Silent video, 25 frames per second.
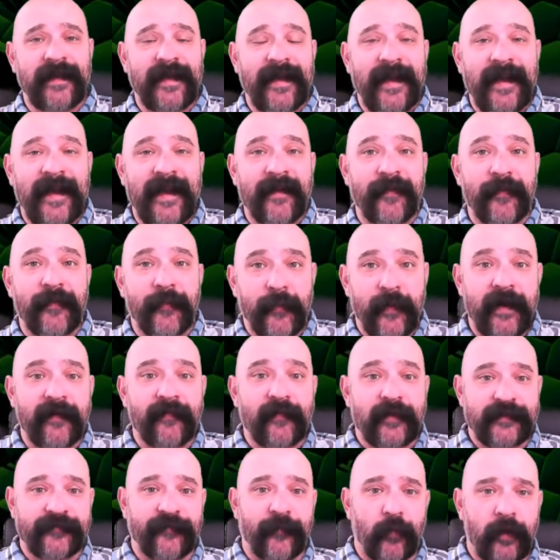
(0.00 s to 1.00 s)
in three of
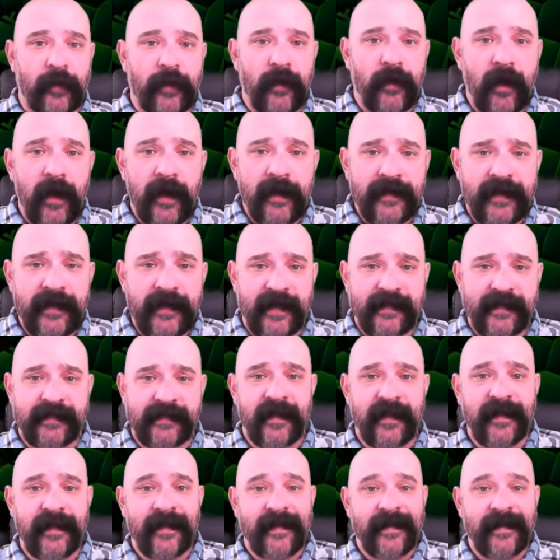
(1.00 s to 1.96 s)
those four contests.